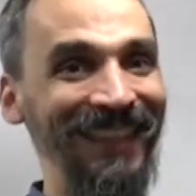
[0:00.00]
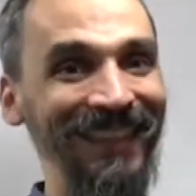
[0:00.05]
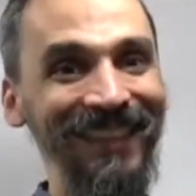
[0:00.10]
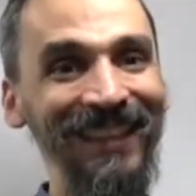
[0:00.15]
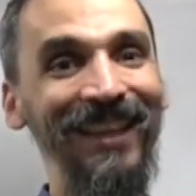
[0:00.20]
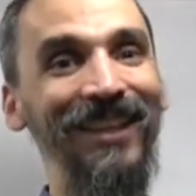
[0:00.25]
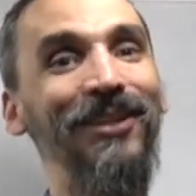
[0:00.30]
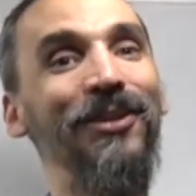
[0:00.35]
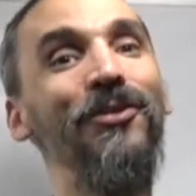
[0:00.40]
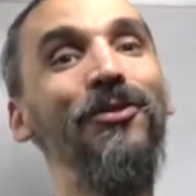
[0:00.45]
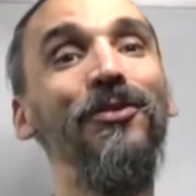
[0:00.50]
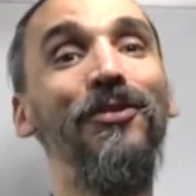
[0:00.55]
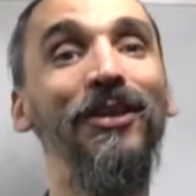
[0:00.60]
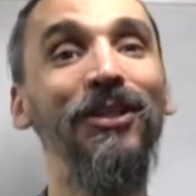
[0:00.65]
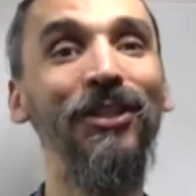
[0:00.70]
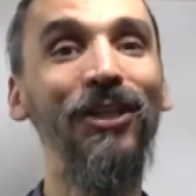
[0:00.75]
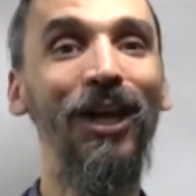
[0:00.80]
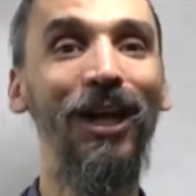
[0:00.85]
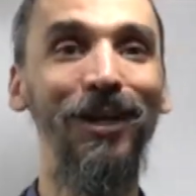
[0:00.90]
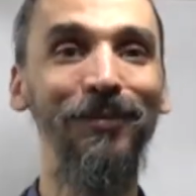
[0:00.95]
And then you do the
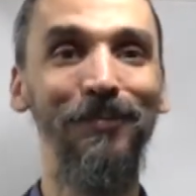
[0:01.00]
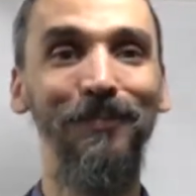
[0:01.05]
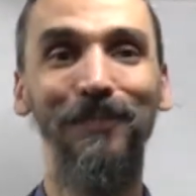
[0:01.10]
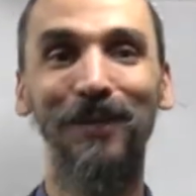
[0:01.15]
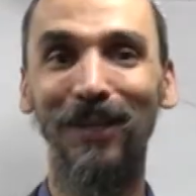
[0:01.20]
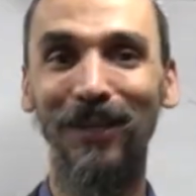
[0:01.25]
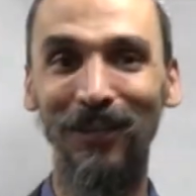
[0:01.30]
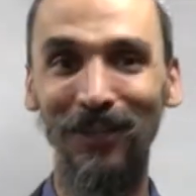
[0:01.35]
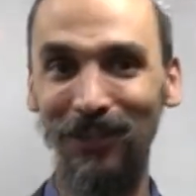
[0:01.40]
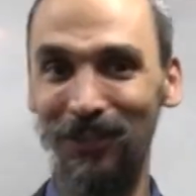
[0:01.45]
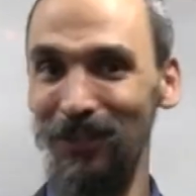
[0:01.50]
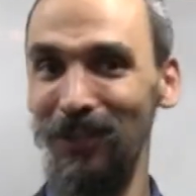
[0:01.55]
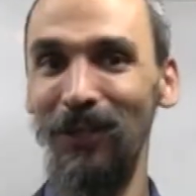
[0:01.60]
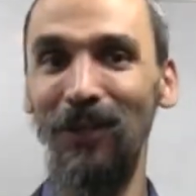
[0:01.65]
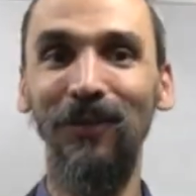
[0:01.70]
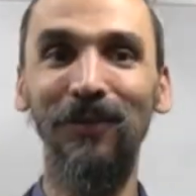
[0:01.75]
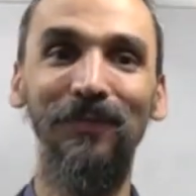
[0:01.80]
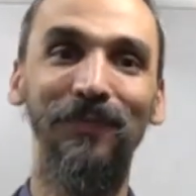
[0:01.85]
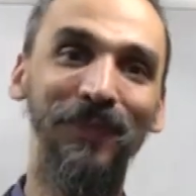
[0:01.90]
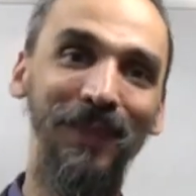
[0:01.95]
job, because
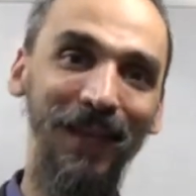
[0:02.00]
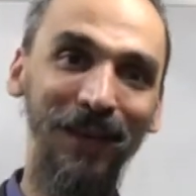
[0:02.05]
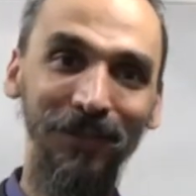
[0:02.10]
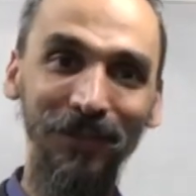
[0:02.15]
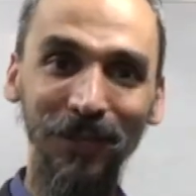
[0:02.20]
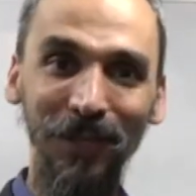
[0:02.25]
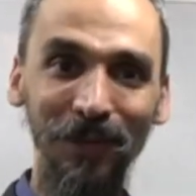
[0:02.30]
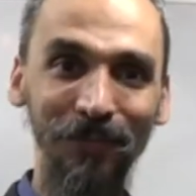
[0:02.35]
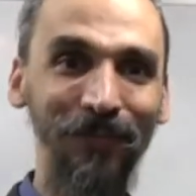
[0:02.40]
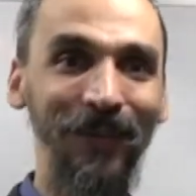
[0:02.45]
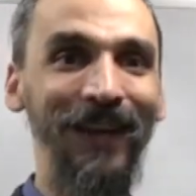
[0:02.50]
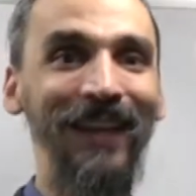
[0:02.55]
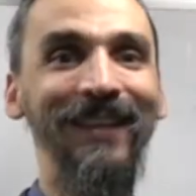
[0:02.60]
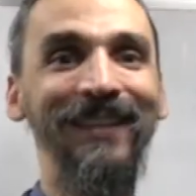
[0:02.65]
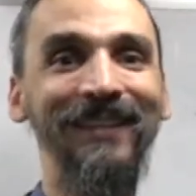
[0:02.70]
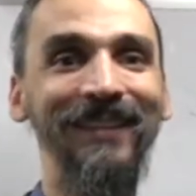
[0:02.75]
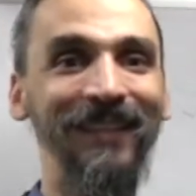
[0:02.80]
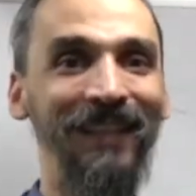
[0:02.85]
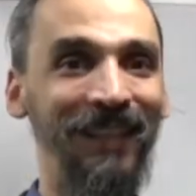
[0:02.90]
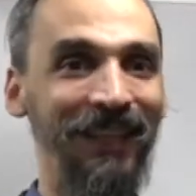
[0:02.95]
they are your
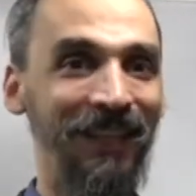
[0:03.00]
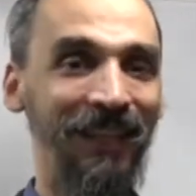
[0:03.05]
friends,